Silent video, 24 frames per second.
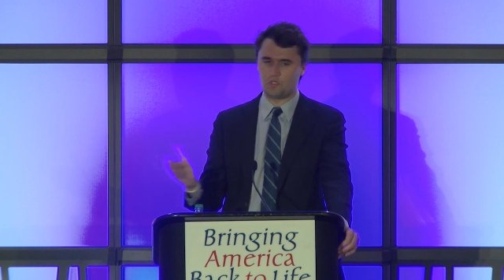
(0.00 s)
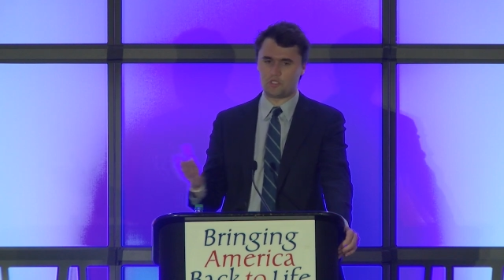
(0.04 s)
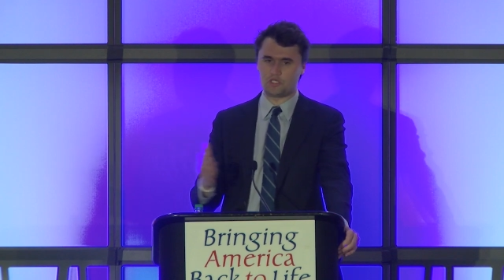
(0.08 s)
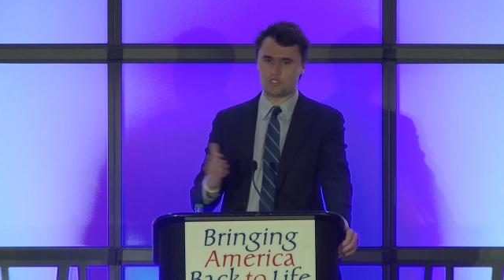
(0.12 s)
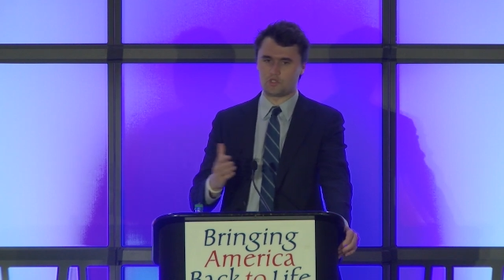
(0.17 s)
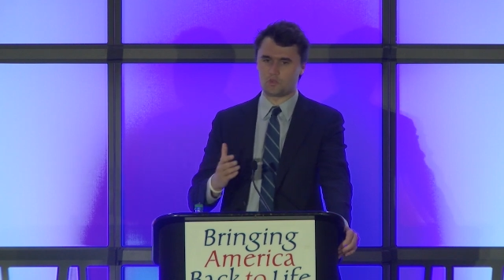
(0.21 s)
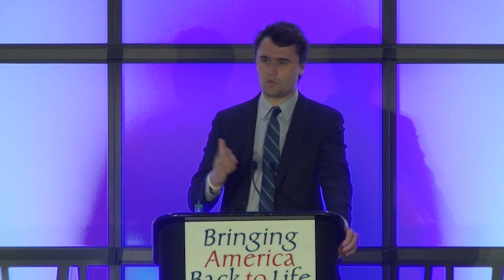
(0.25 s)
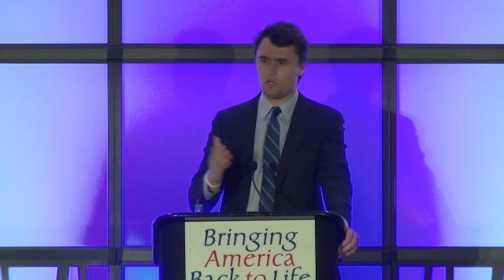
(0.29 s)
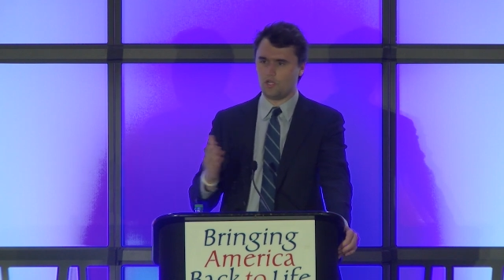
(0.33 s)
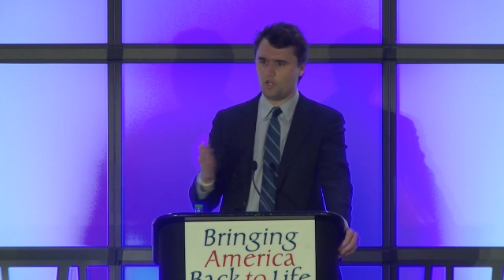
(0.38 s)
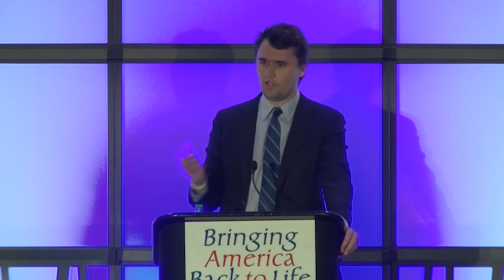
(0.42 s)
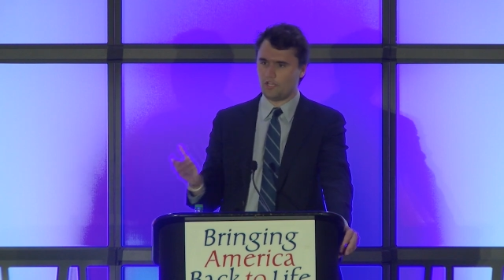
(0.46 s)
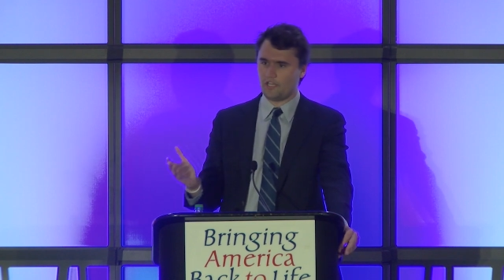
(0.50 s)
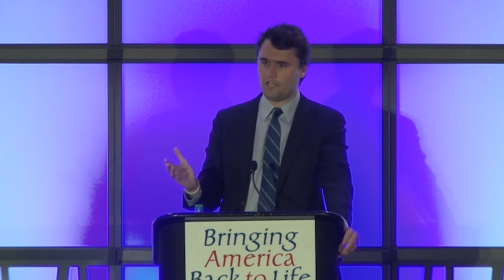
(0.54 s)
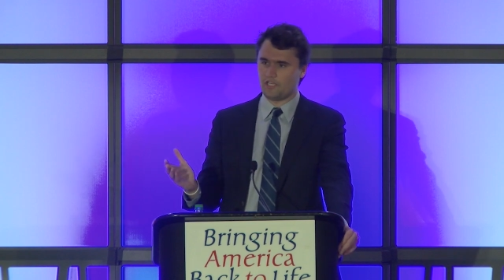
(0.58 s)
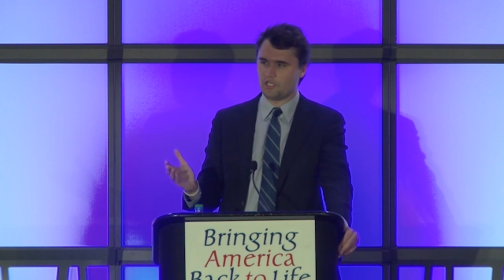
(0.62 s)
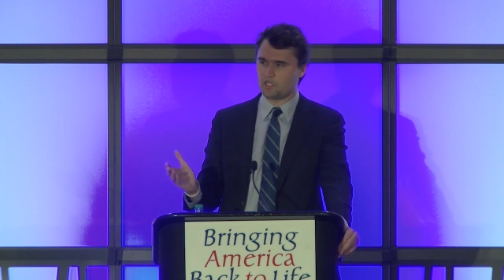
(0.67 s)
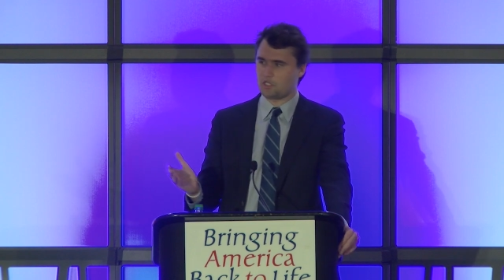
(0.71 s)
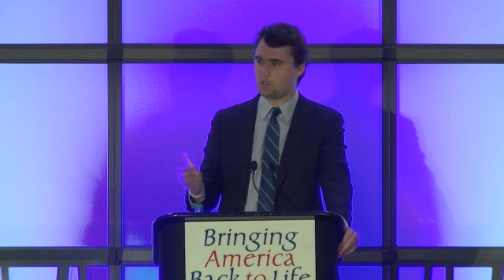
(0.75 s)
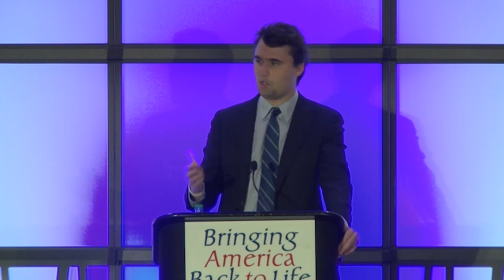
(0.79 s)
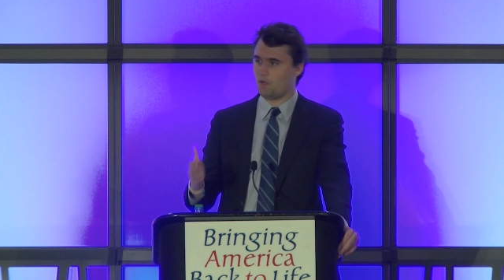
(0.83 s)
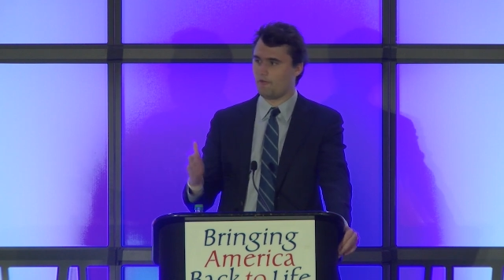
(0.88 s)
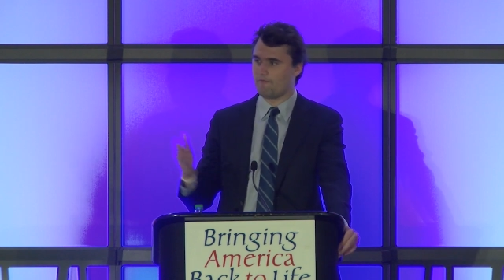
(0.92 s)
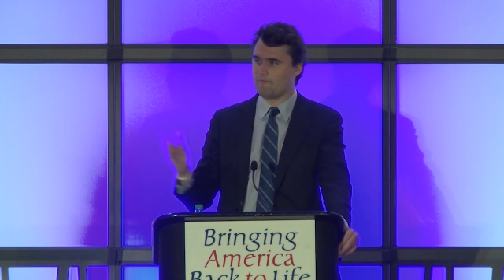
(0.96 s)
which is really
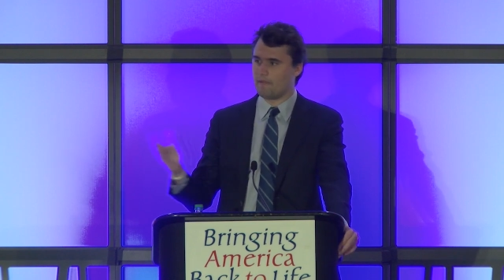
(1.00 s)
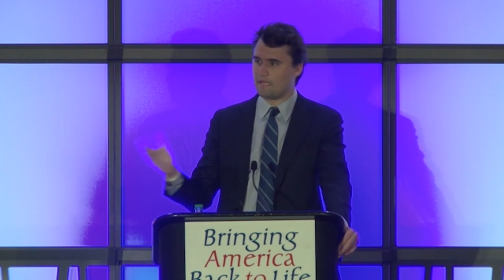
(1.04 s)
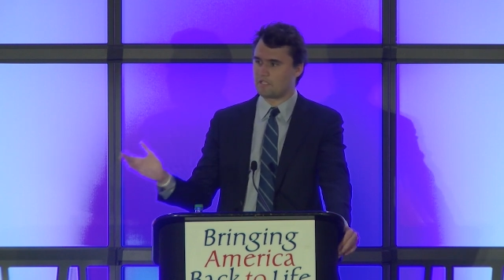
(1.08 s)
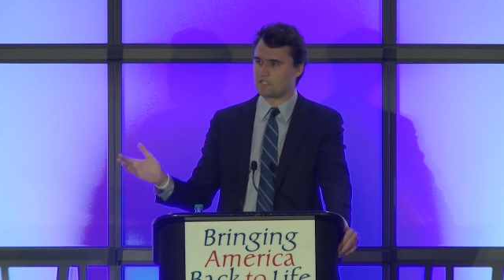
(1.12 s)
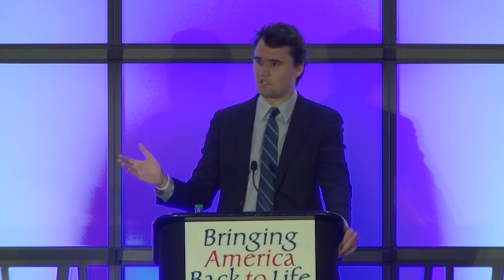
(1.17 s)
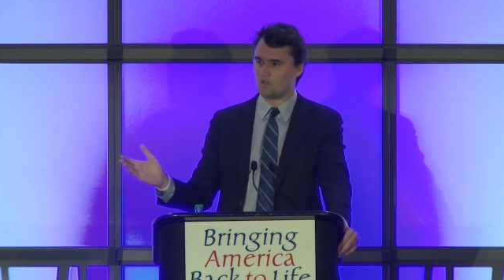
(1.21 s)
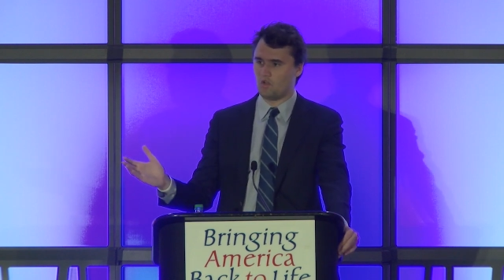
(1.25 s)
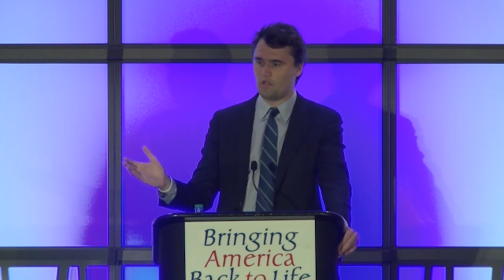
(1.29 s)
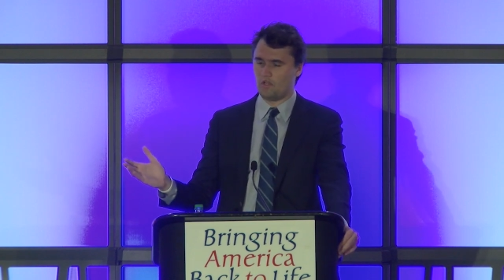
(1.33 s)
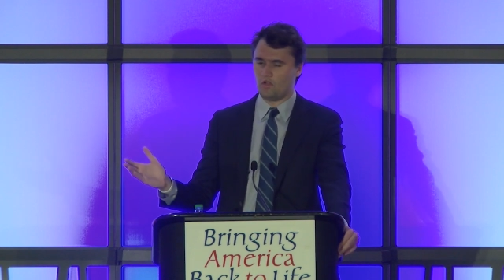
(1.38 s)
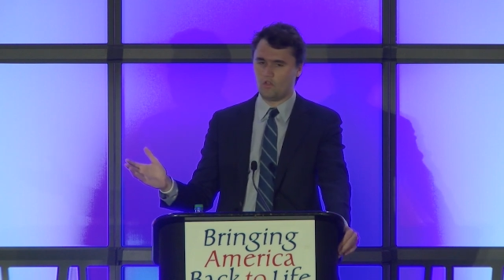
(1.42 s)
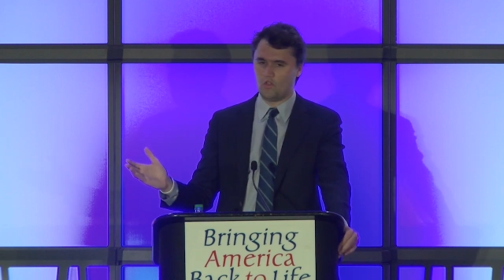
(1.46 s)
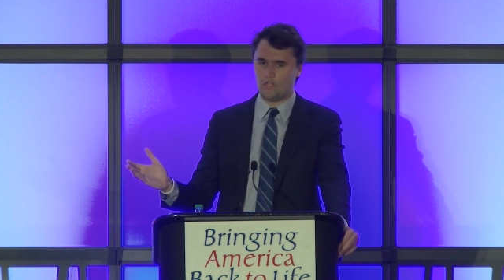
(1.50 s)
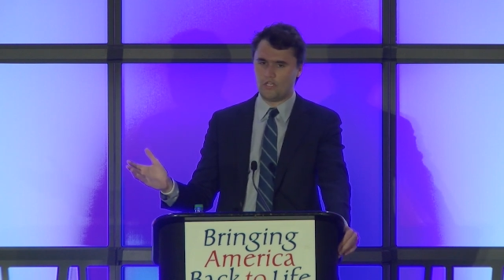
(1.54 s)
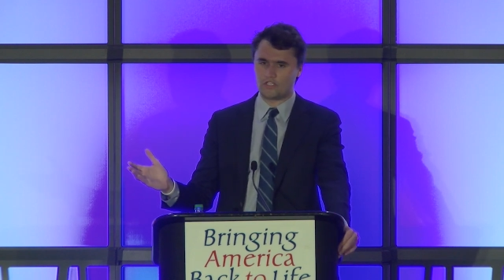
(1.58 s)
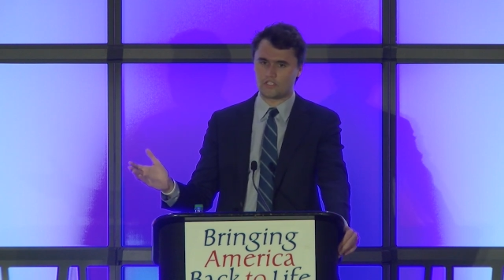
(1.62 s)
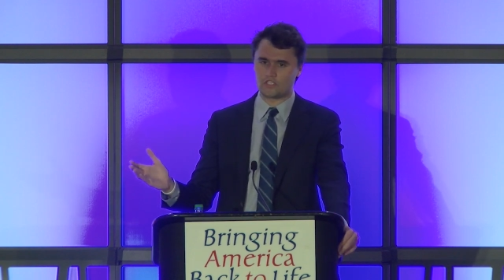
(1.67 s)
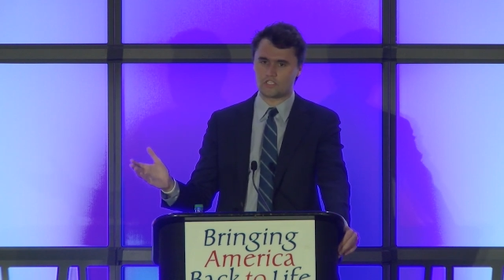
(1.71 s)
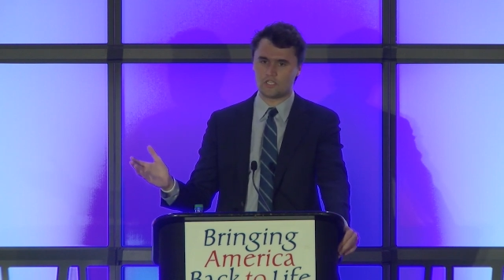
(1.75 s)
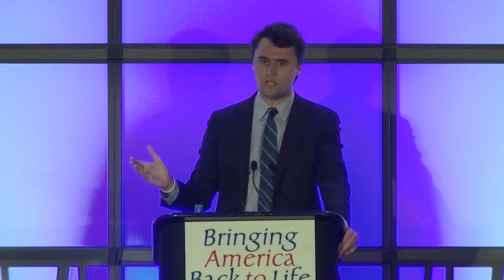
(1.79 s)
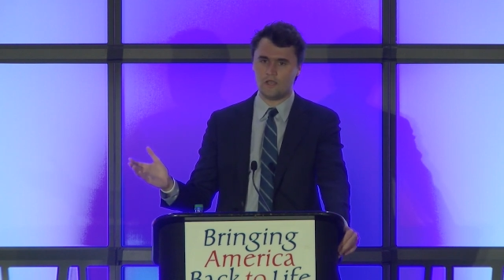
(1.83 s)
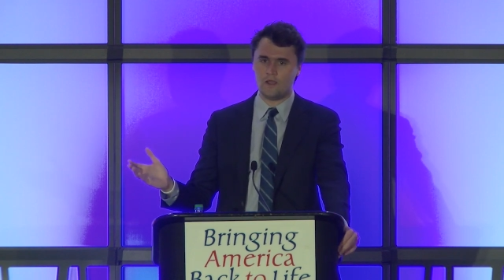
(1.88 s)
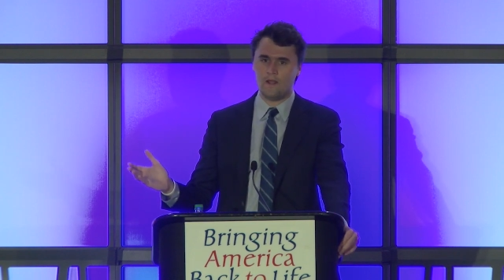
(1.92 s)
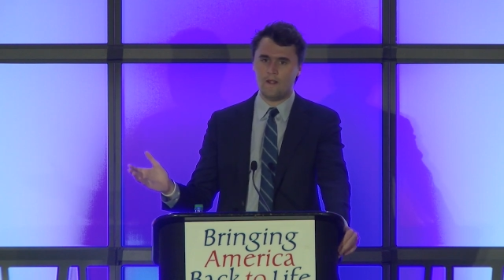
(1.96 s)
an issue of mental
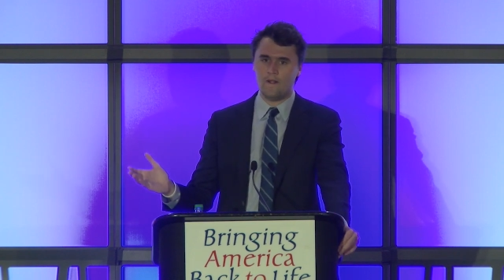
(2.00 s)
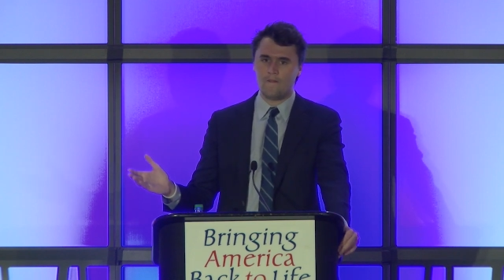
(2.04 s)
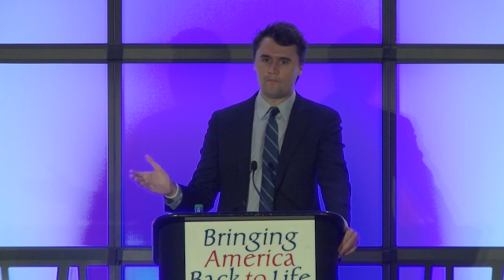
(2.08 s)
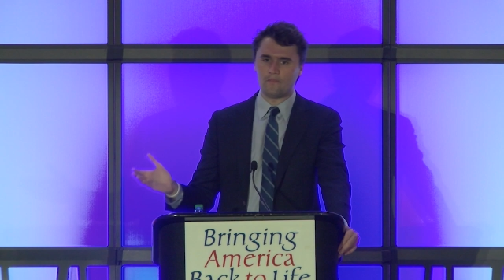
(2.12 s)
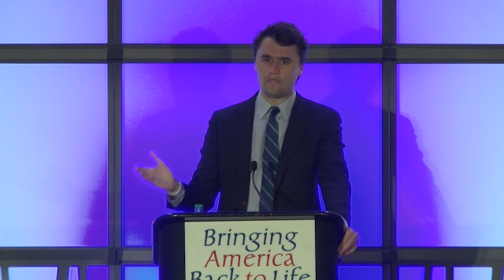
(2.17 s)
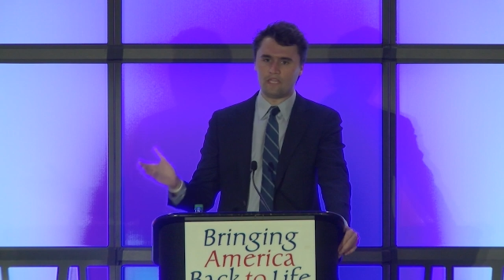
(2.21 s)
illness,